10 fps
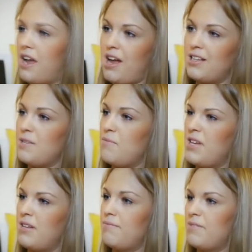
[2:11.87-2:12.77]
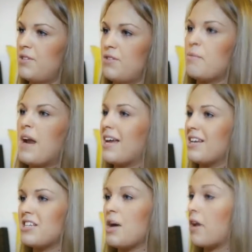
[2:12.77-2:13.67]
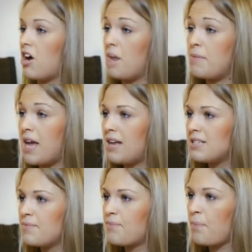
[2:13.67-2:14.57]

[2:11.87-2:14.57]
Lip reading: I had something, sort of a blanket term like IBS.